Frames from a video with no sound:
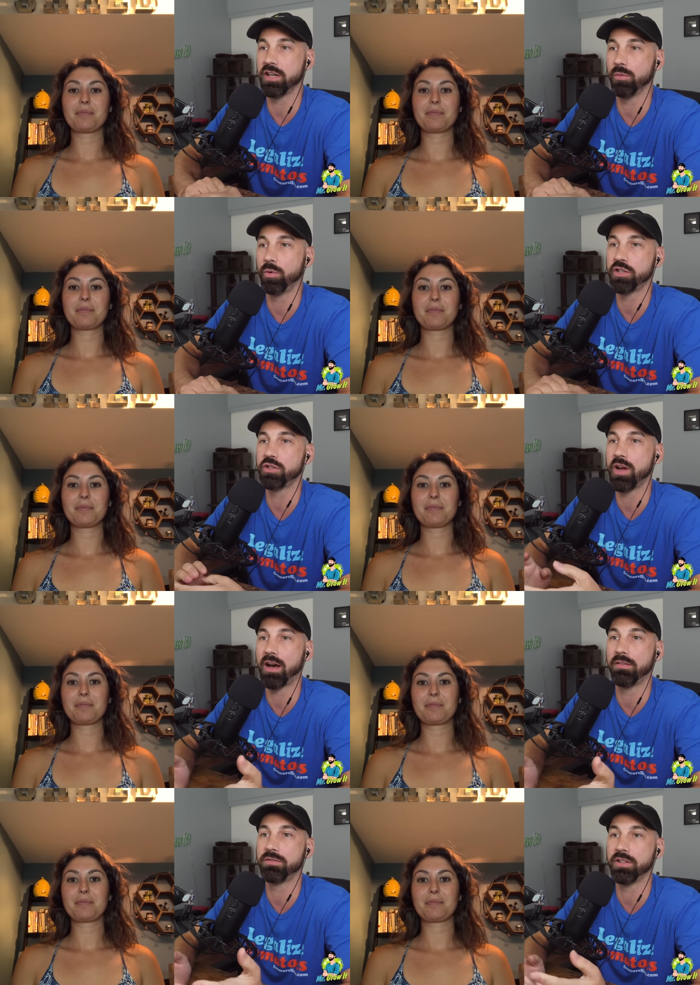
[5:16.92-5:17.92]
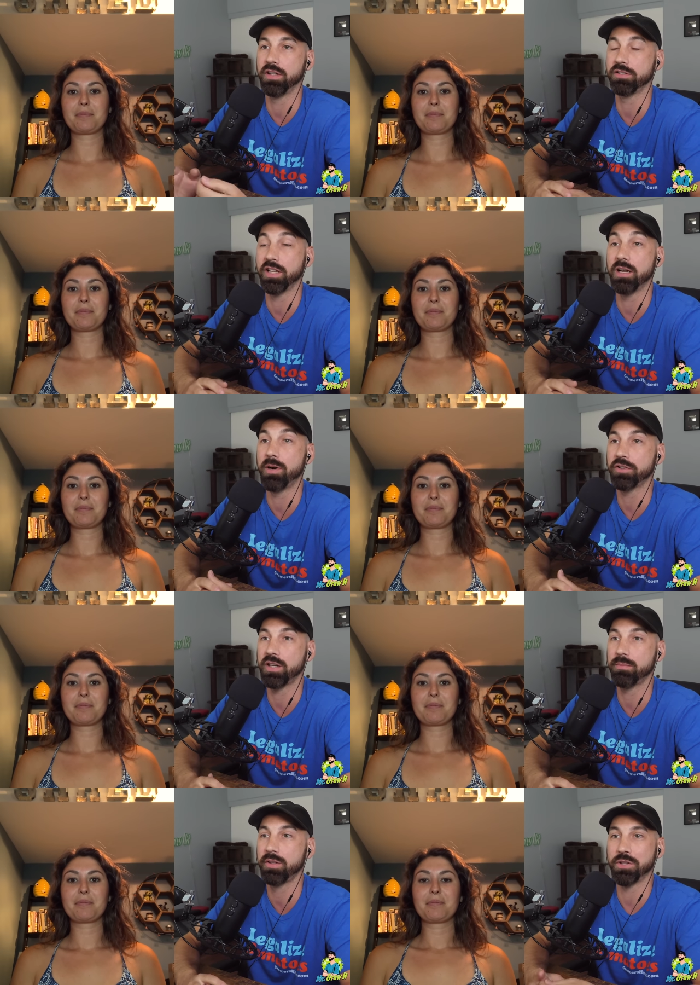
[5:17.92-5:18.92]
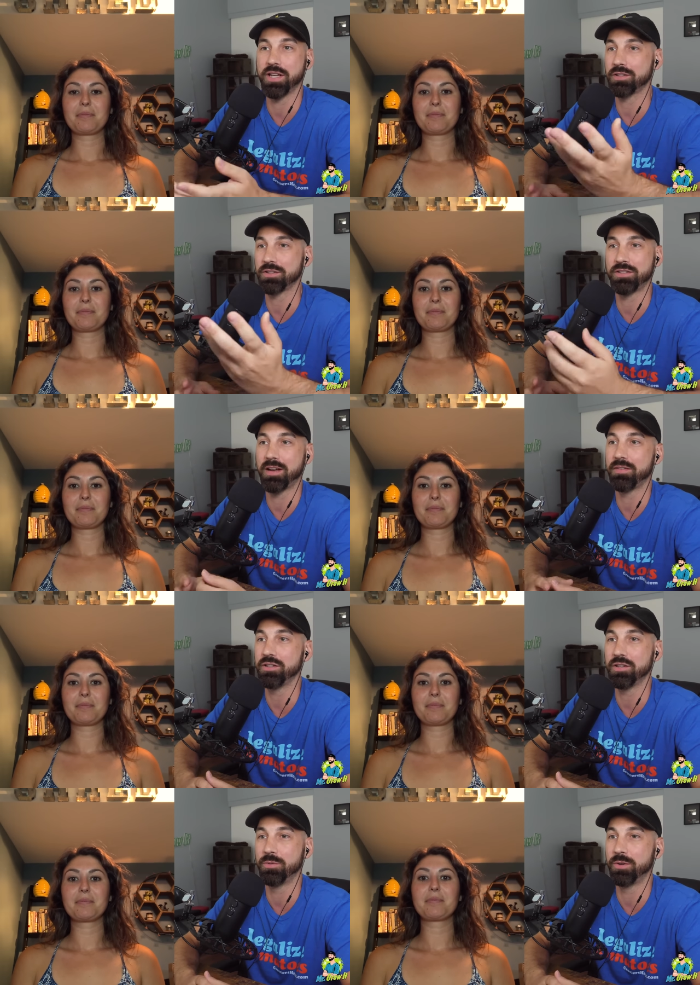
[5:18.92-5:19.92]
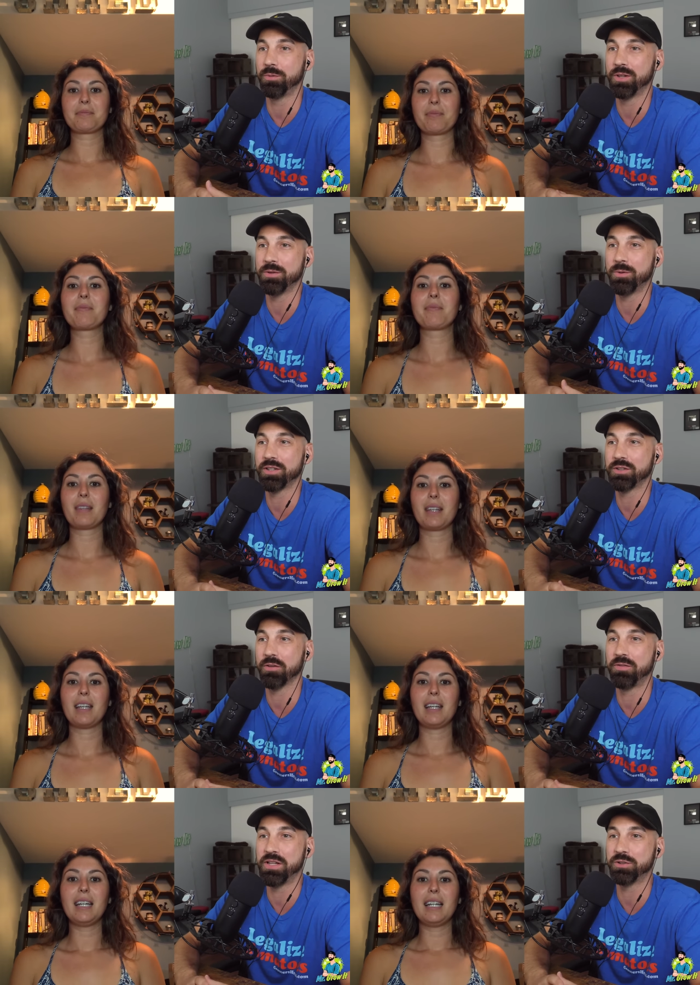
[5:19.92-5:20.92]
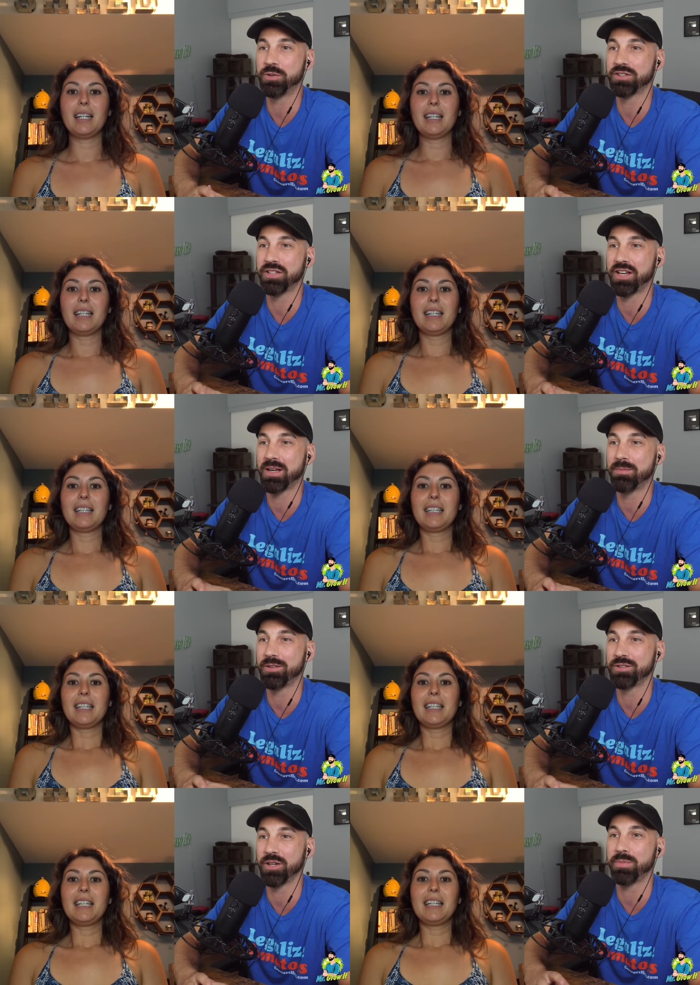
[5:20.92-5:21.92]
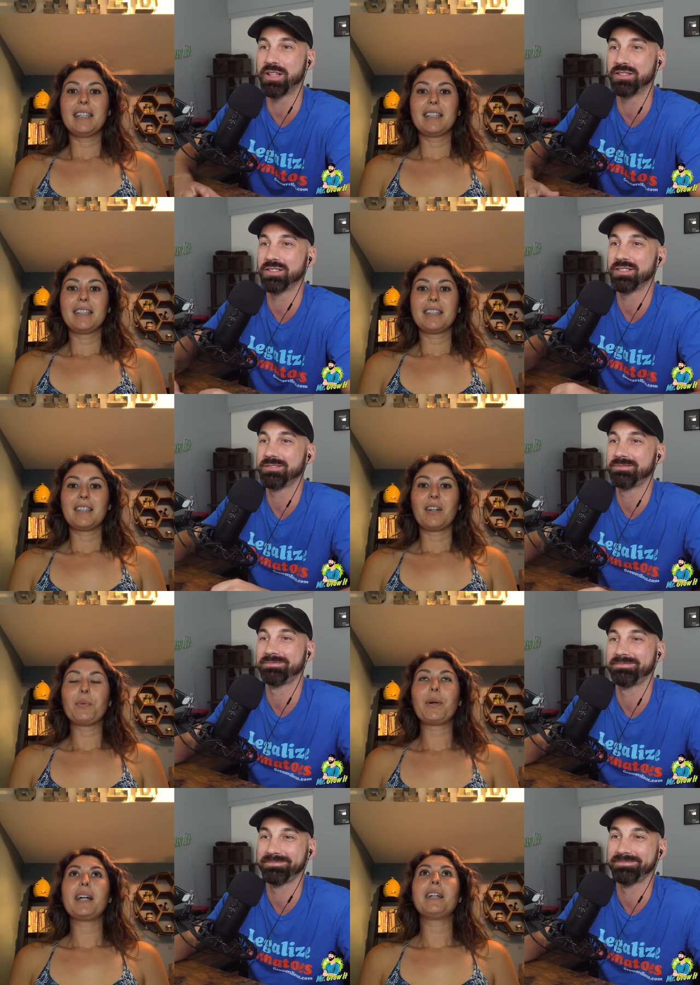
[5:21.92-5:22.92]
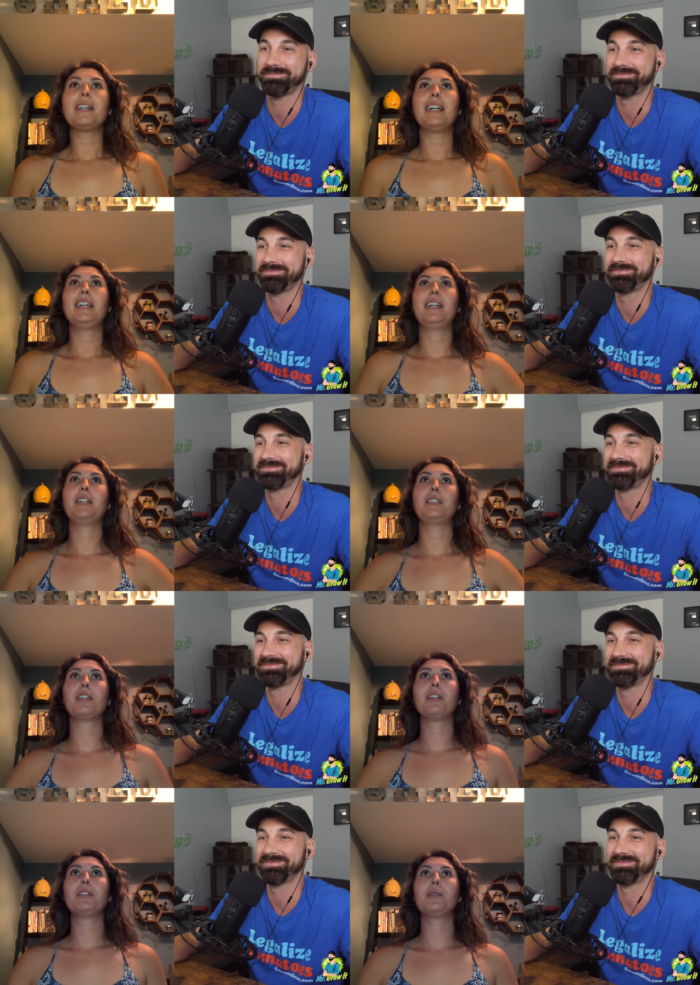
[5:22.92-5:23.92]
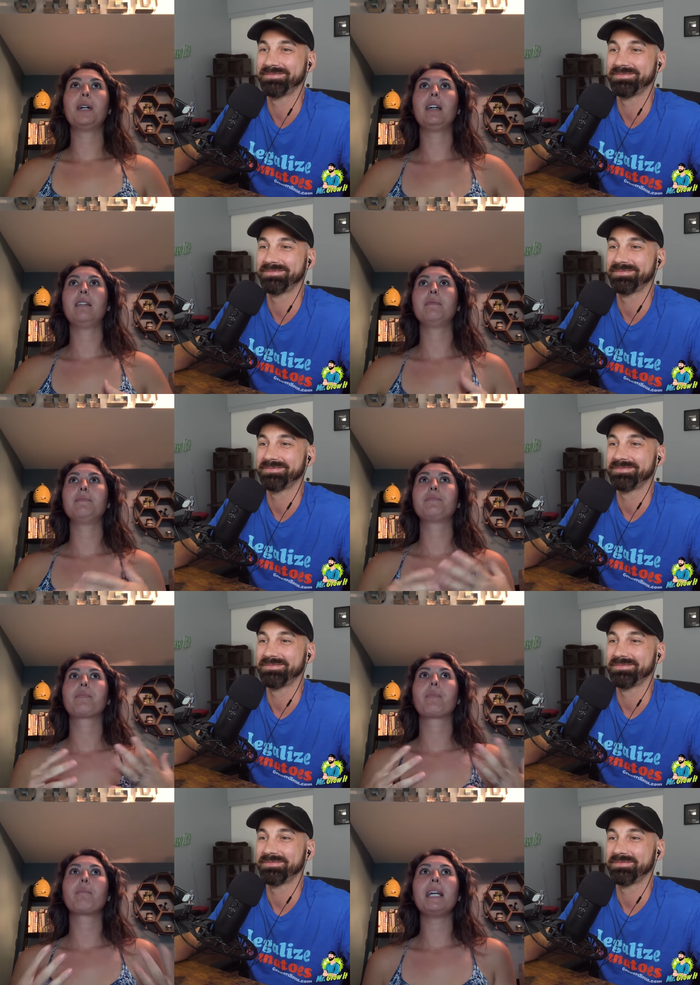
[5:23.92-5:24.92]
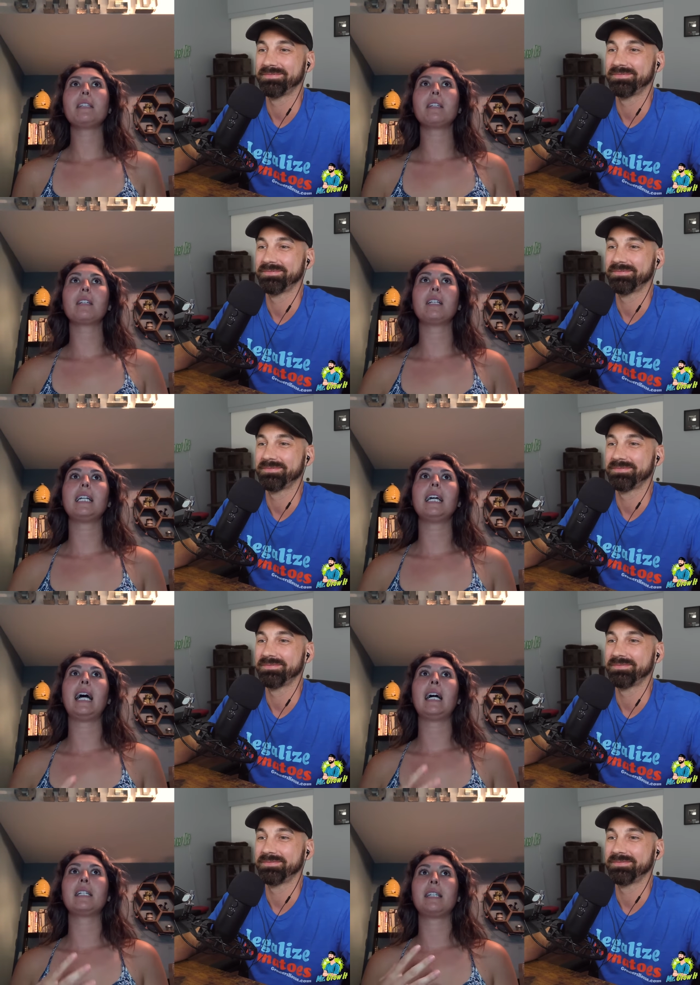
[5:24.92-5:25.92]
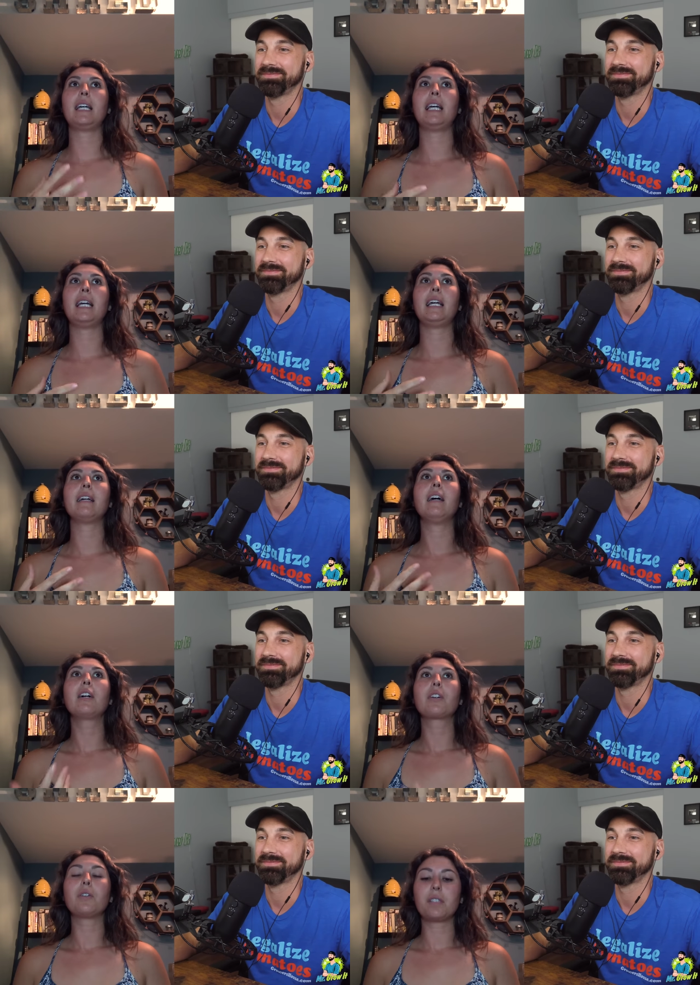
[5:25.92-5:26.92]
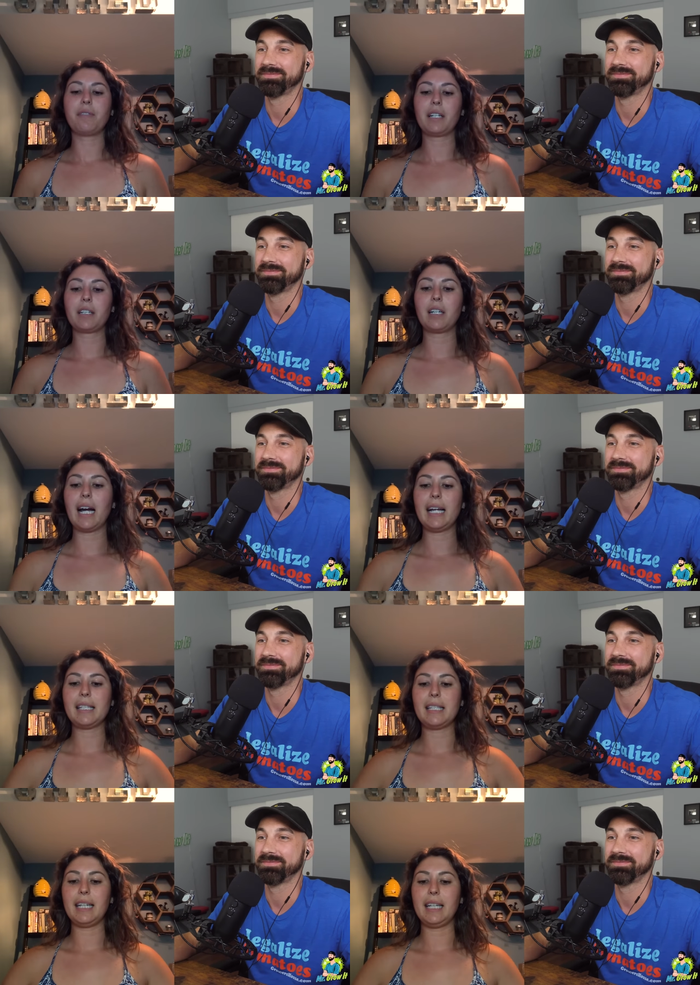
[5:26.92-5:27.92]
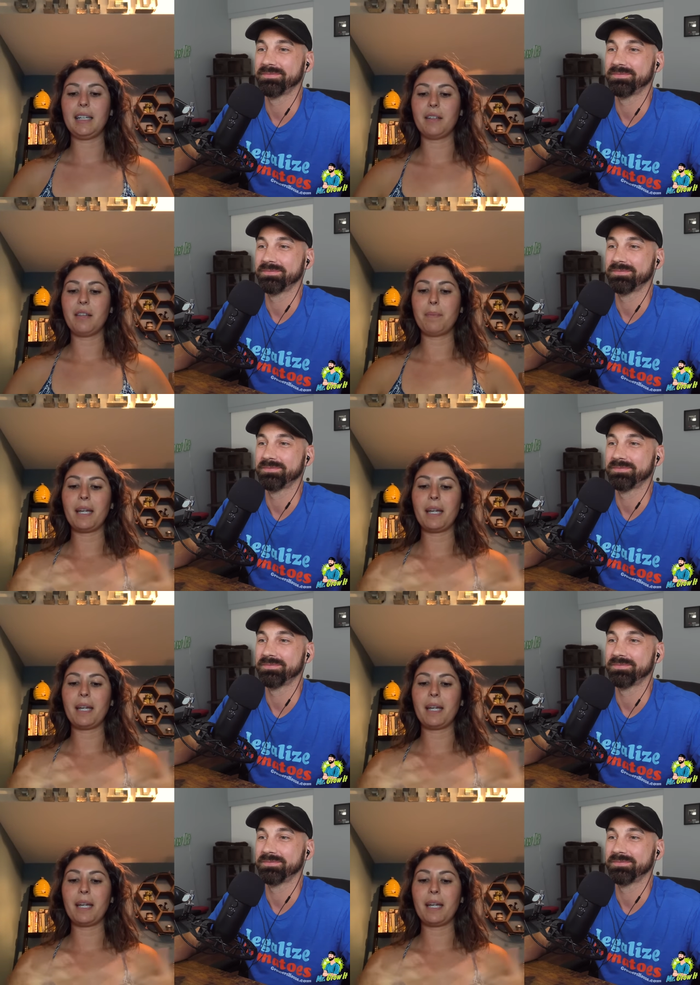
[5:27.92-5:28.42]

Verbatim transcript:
Speaker 1: to hear what you have to say about them. So yeah, just dive into it. What do you want to reveal to us today about terpenes?
Speaker 2: Well, so basically as a cultivator, I see the